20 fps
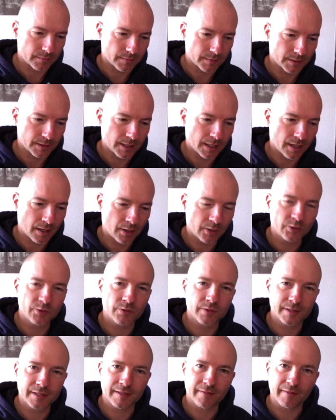say
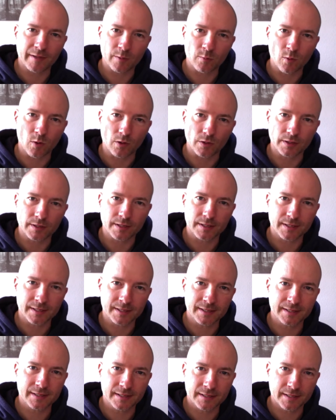170 watts at
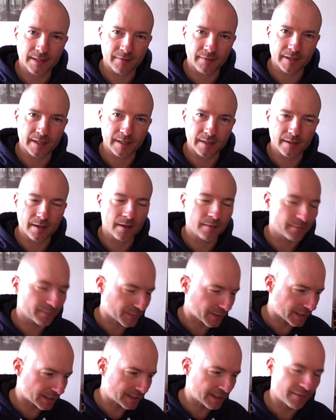17
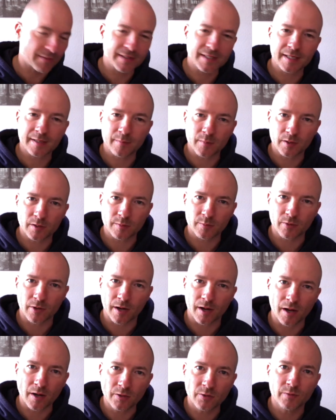miles per
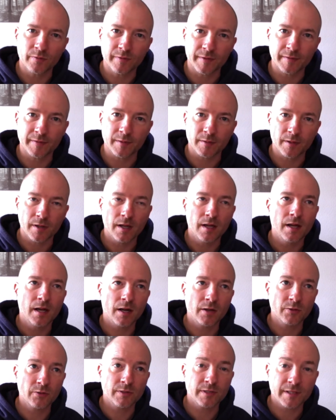hour.
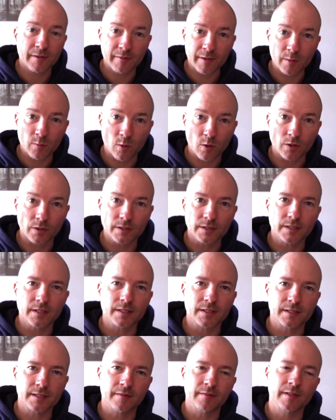170 watts
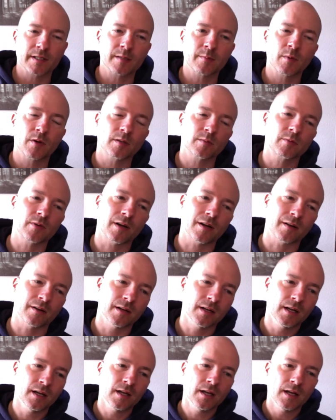at 17 miles per hour.
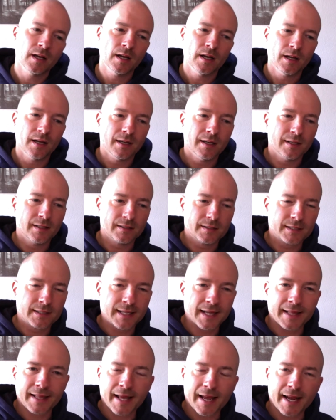To
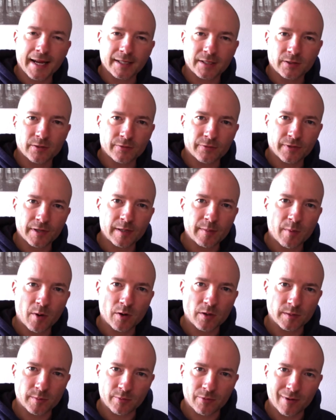get that extra 3
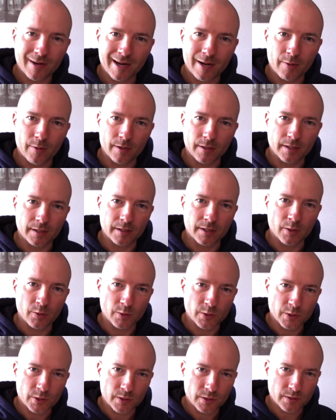miles per hour and
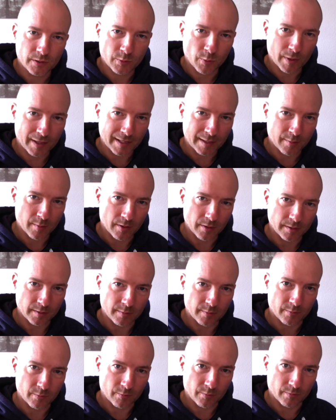go 20
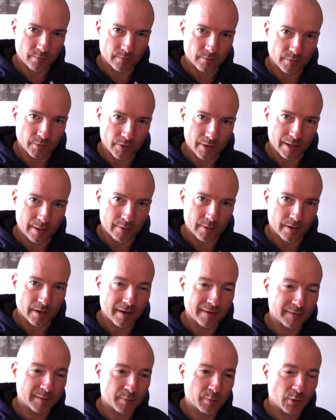miles per hour, I
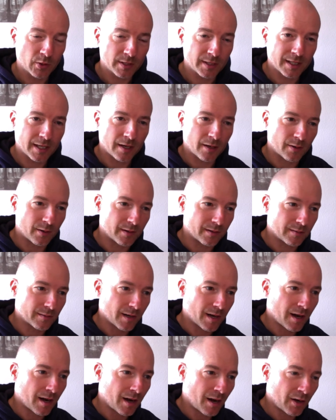have to push out
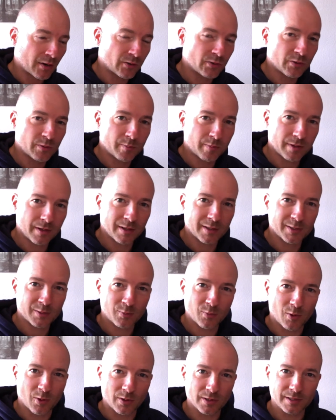100 plus
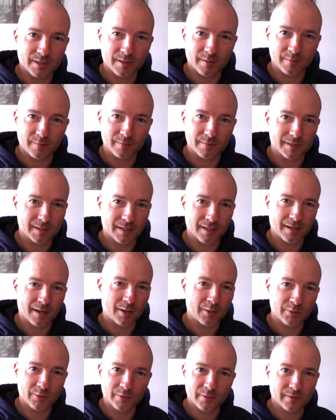watts, so say
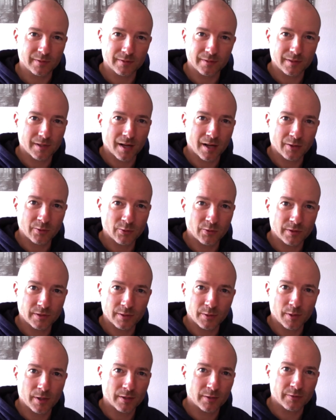100
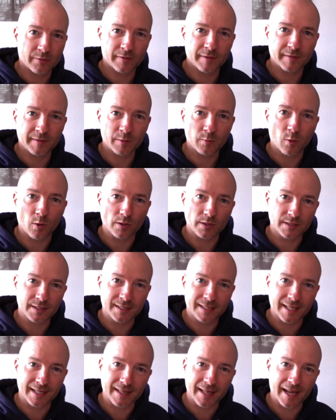to 150 watts
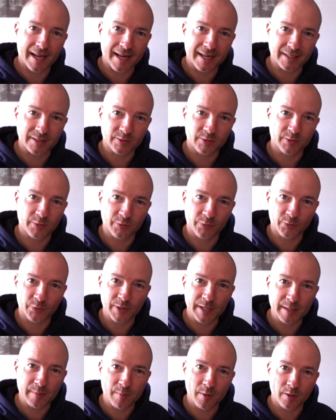to get that extra
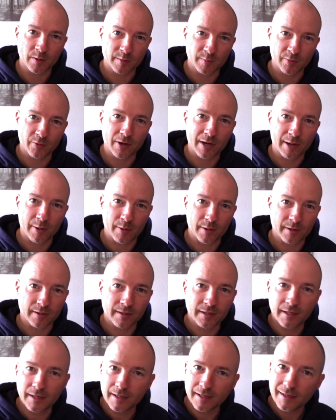3 miles per hour.
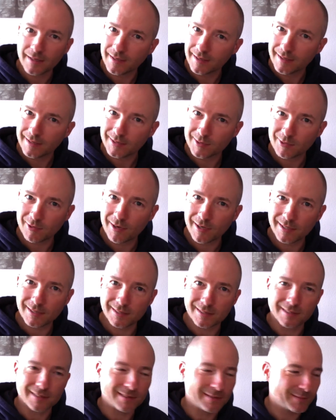It's
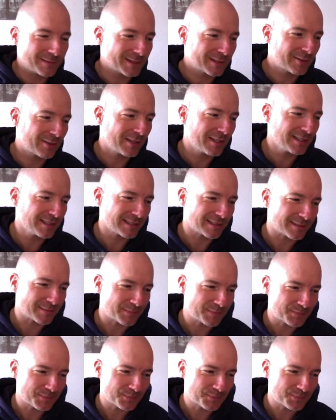crazy. It's crazy.